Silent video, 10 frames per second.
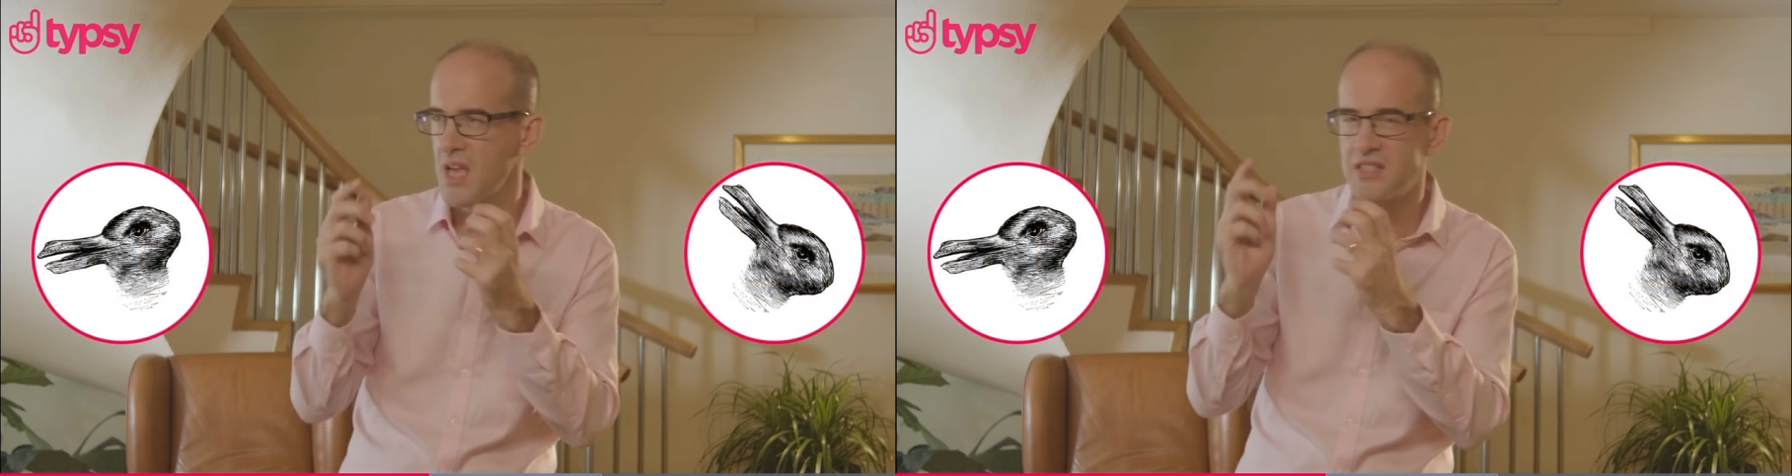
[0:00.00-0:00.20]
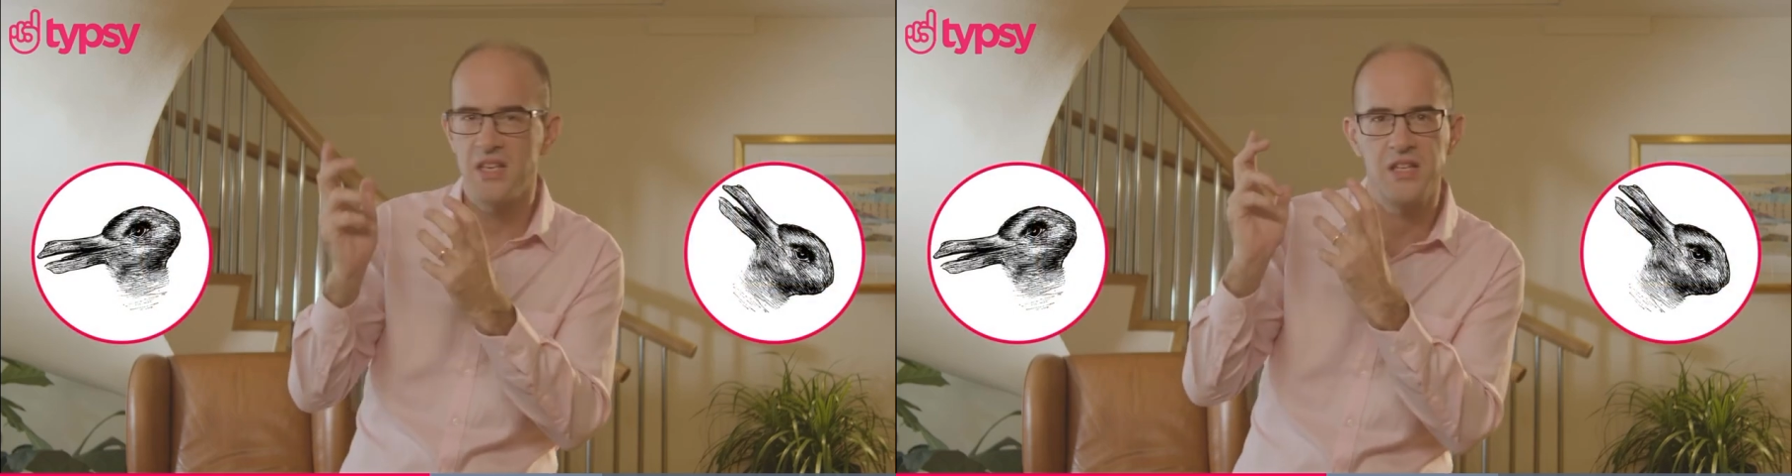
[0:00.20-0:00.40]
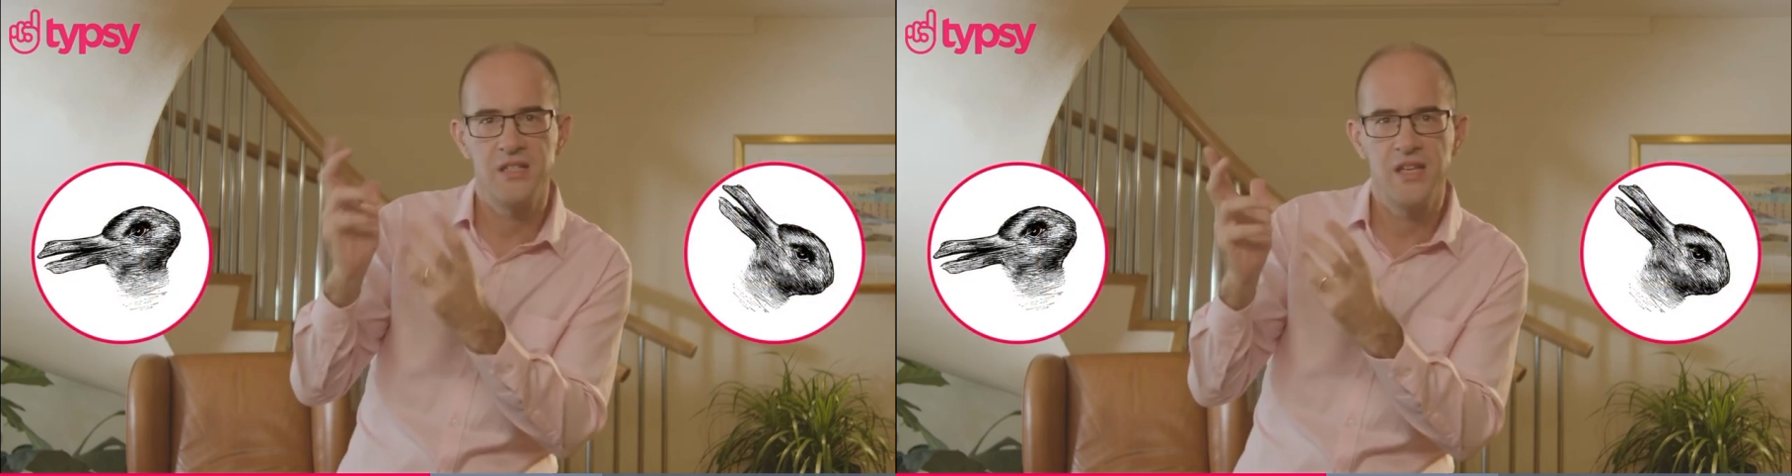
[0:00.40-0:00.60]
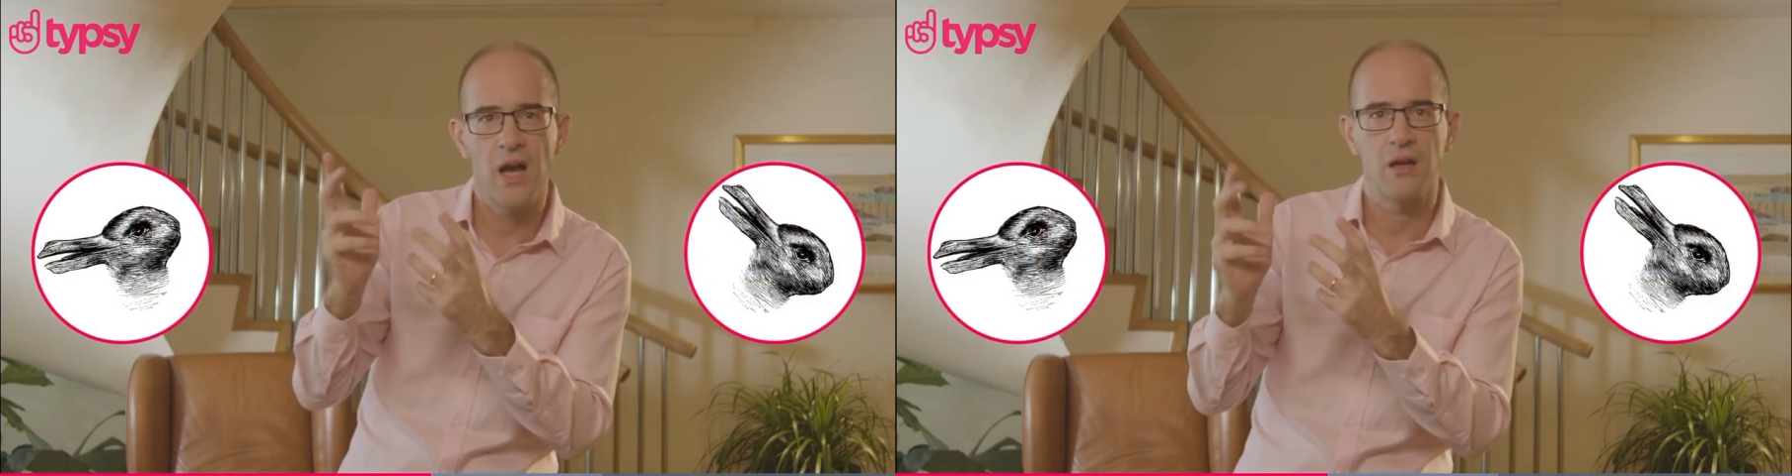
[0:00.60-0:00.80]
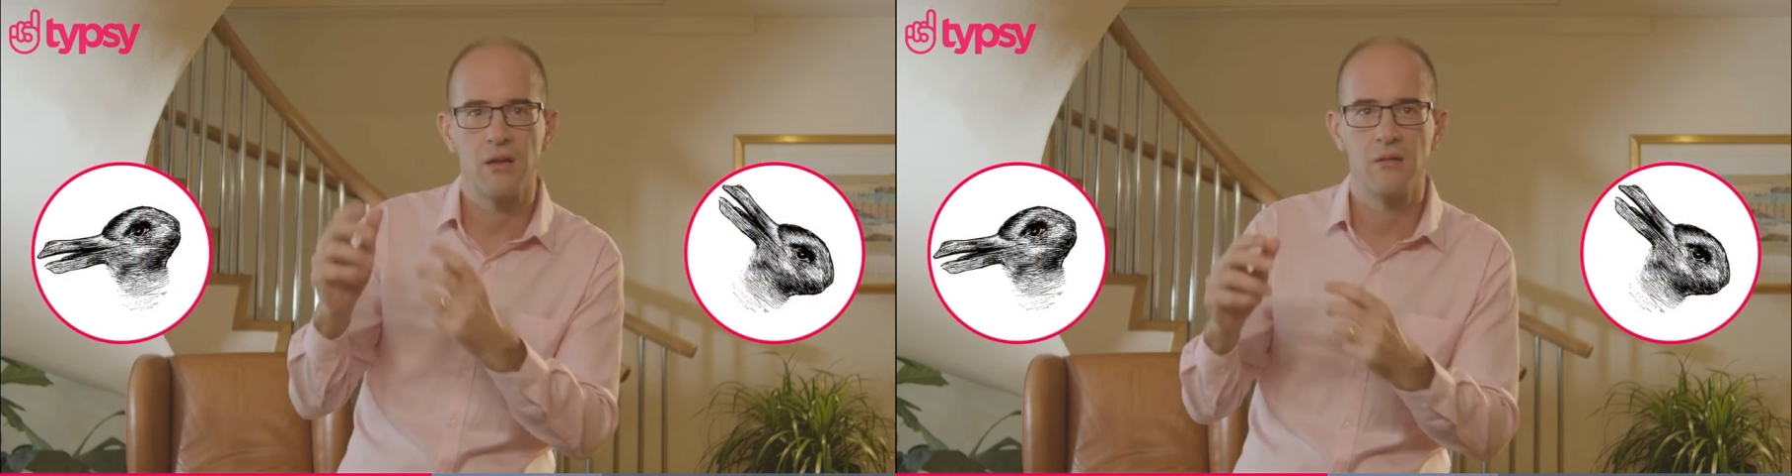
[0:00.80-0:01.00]
Is it a
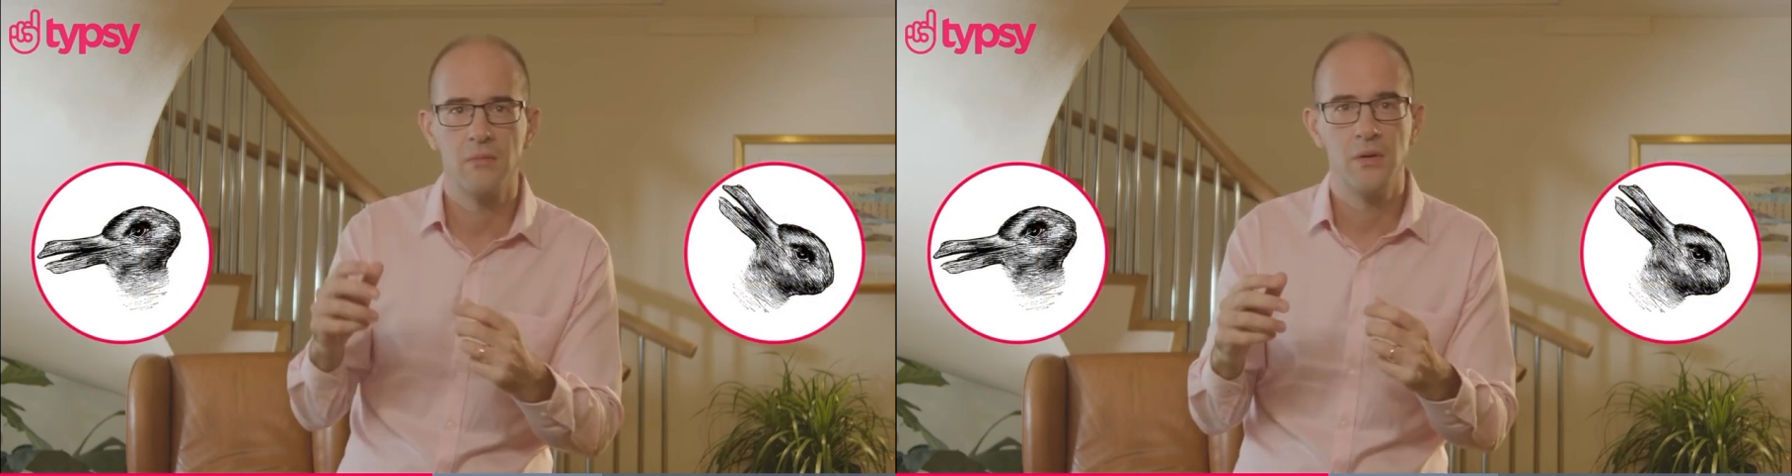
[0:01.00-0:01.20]
duck?